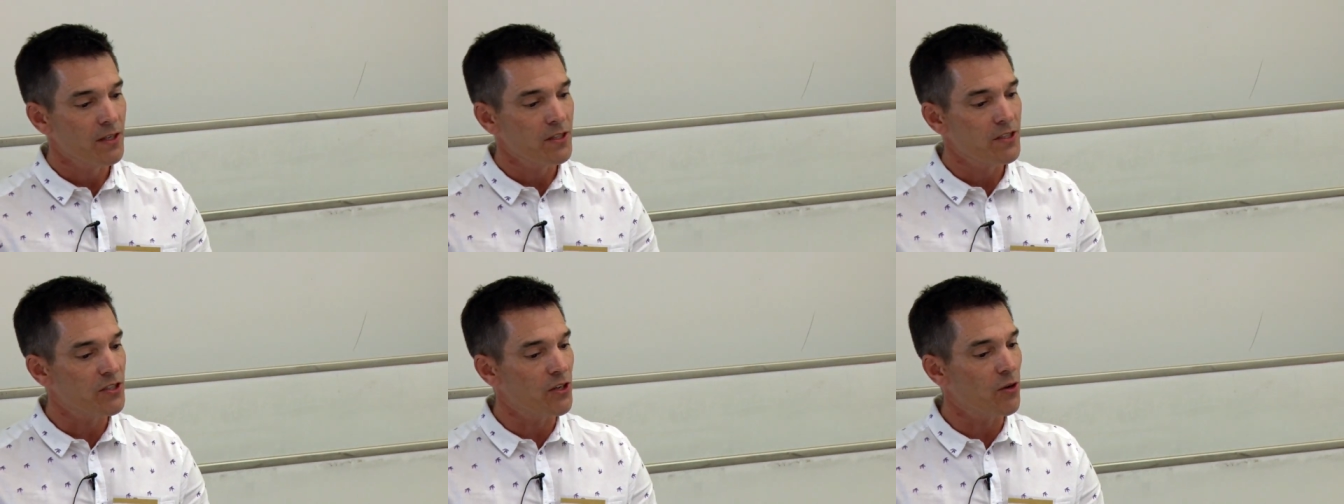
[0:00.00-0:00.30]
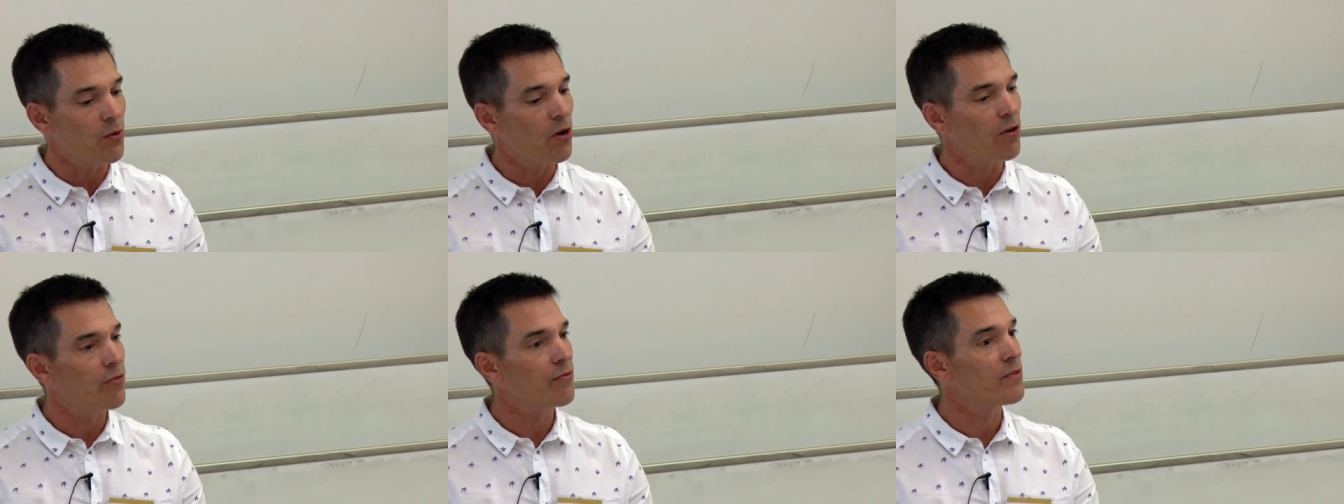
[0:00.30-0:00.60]

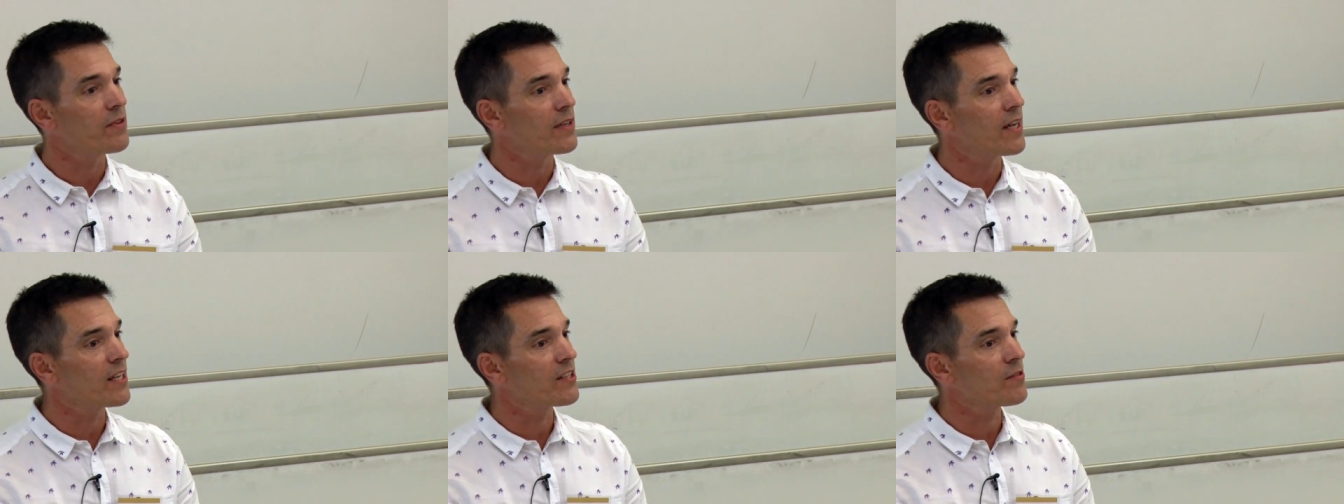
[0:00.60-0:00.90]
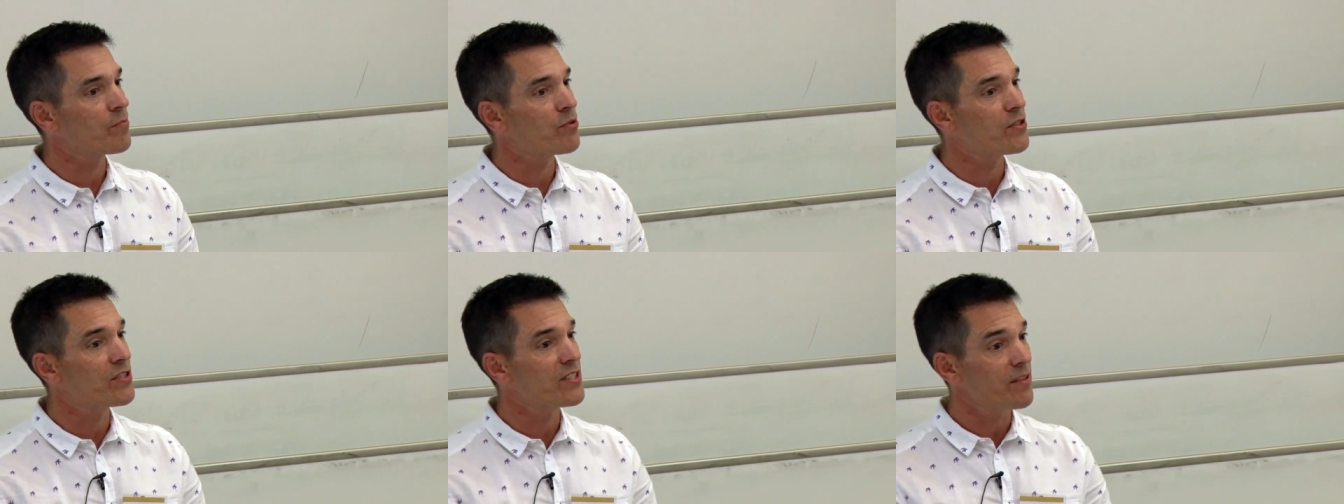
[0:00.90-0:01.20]
so often
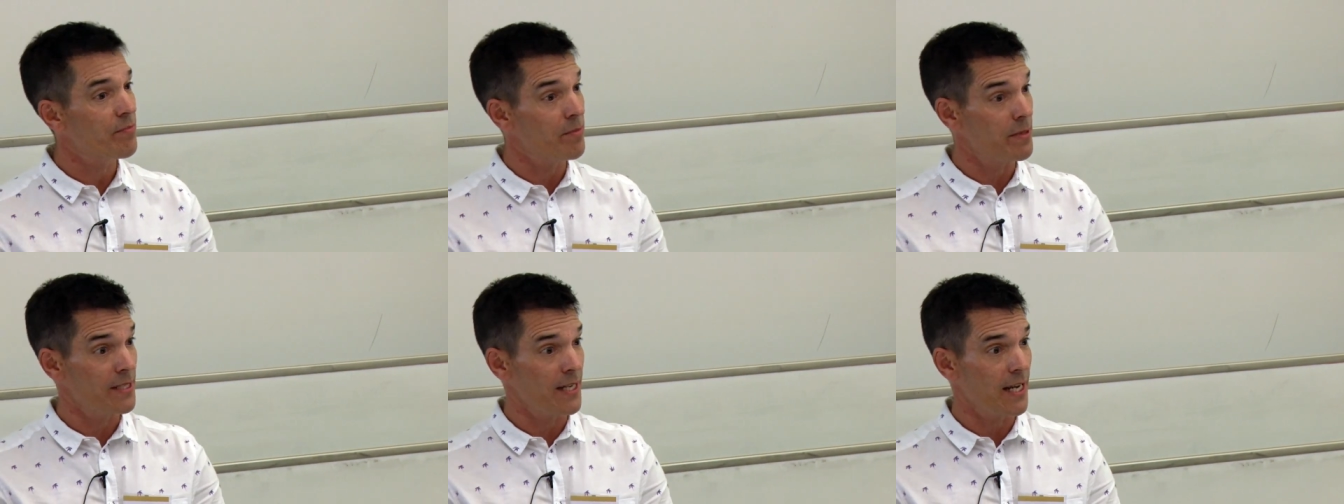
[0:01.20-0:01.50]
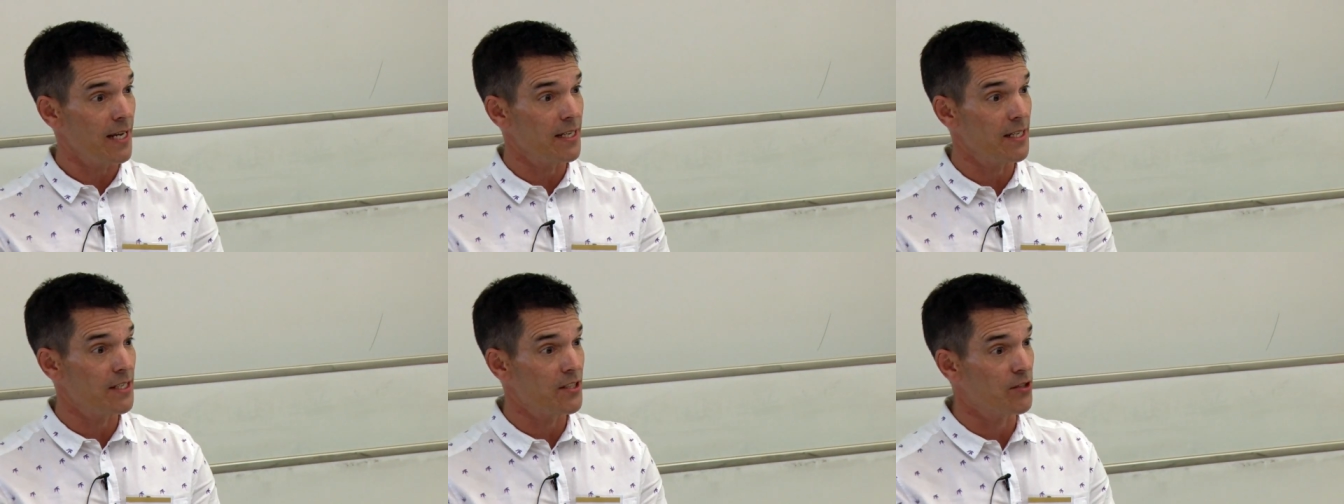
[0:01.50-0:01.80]
has
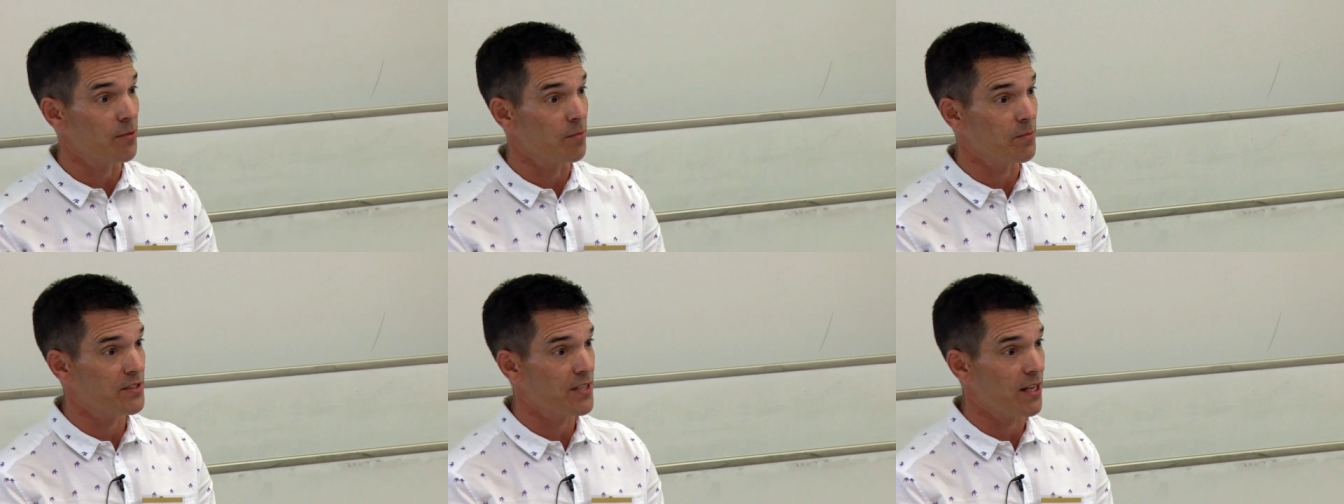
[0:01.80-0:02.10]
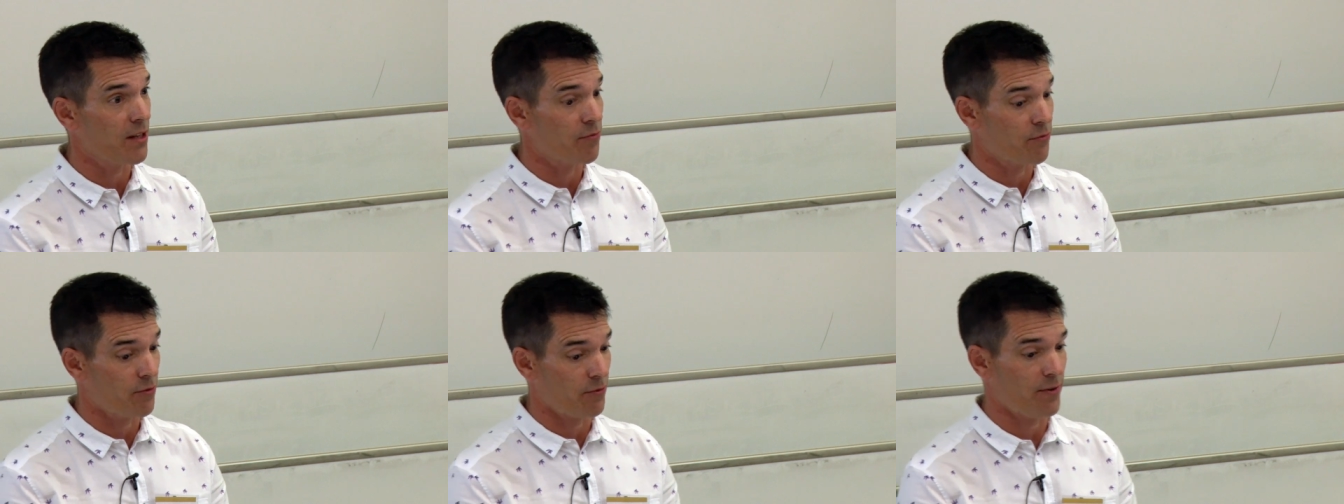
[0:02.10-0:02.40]
precipitated some
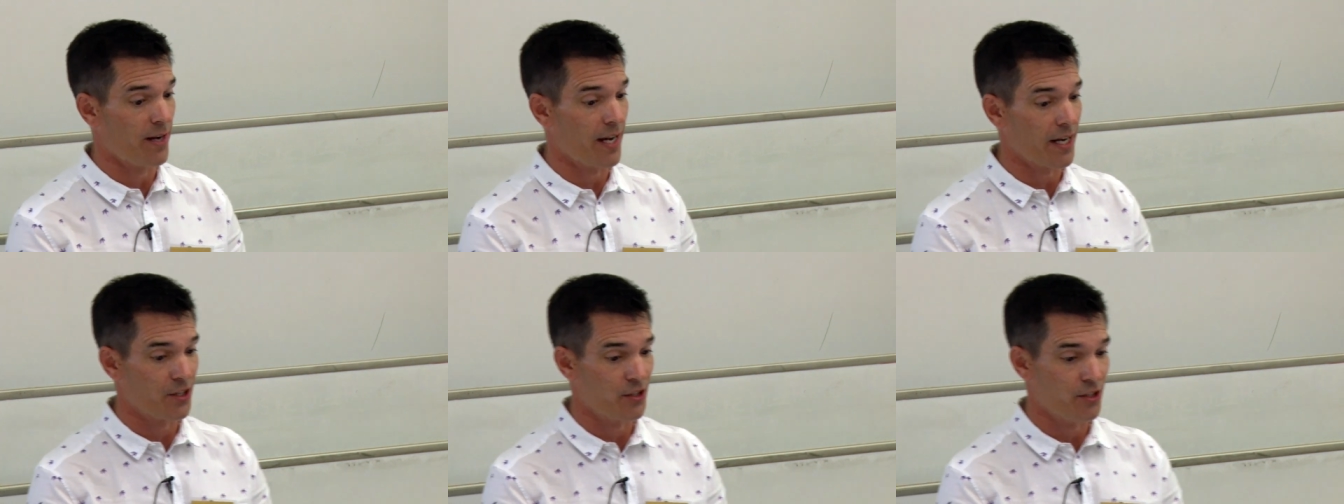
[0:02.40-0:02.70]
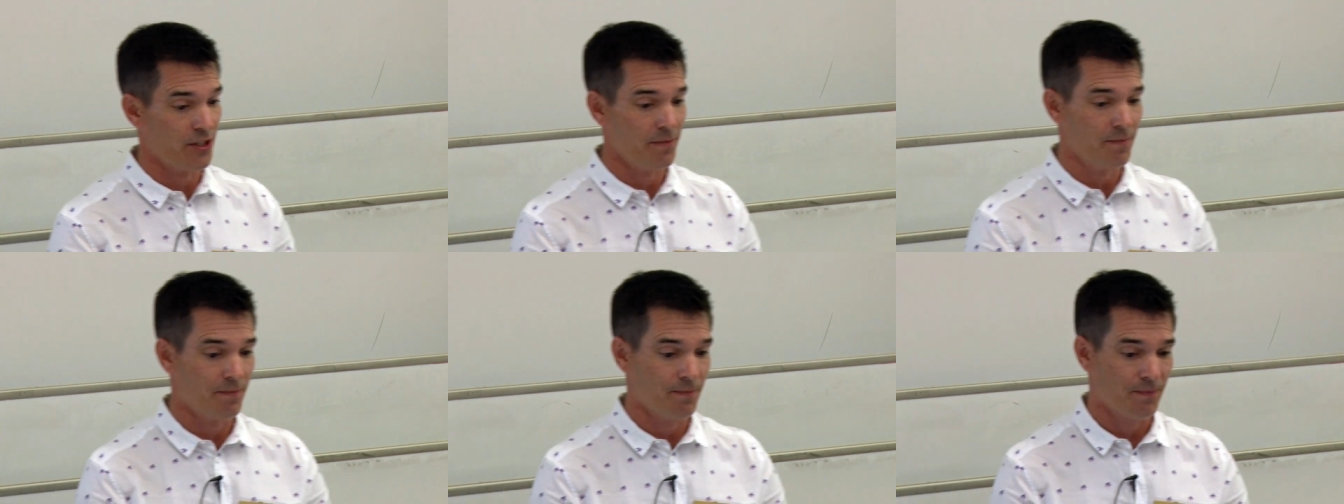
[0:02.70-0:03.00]

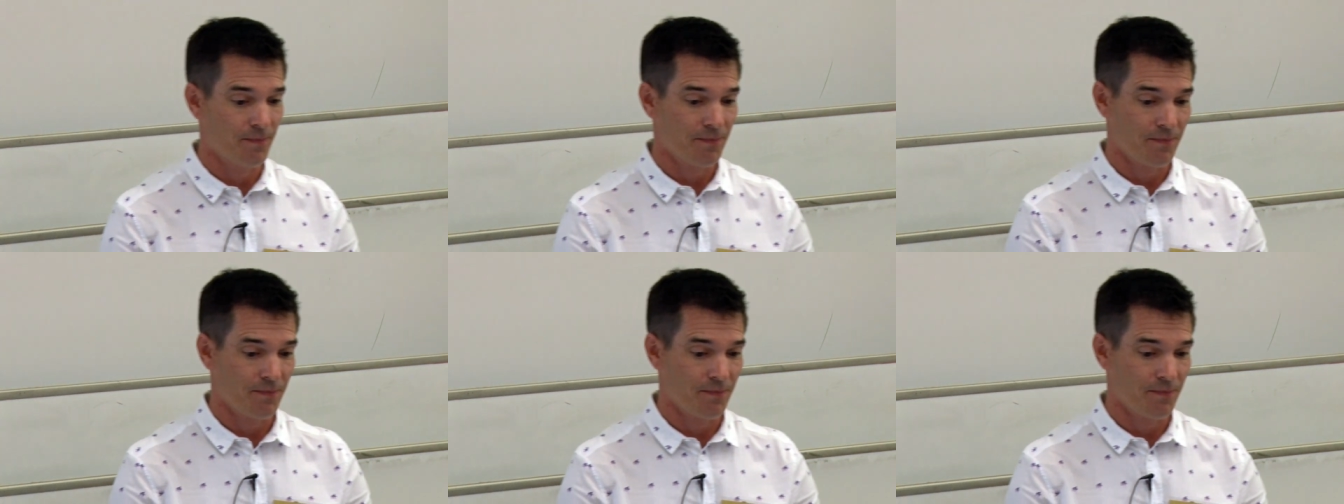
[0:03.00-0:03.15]
self-reflection.